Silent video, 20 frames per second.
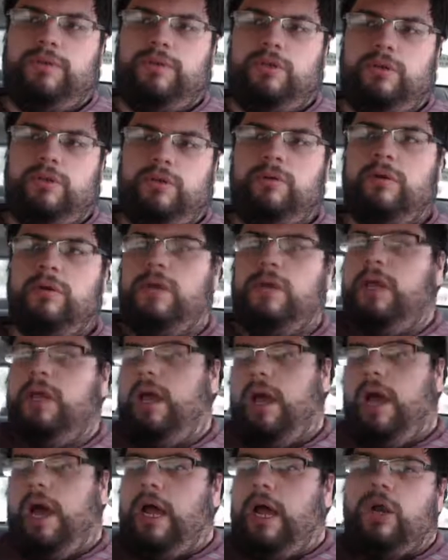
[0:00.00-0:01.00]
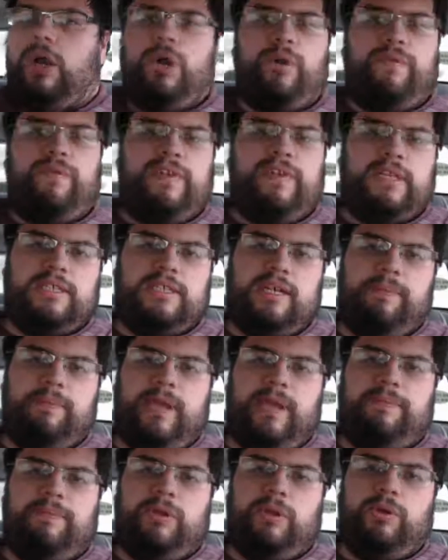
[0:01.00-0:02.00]
So I don't know if that's gonna
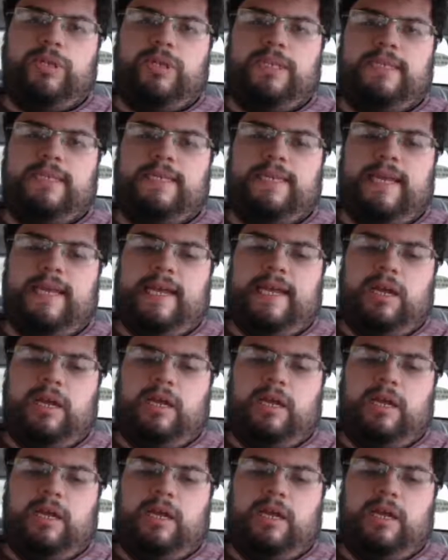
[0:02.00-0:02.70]
be uploaded today.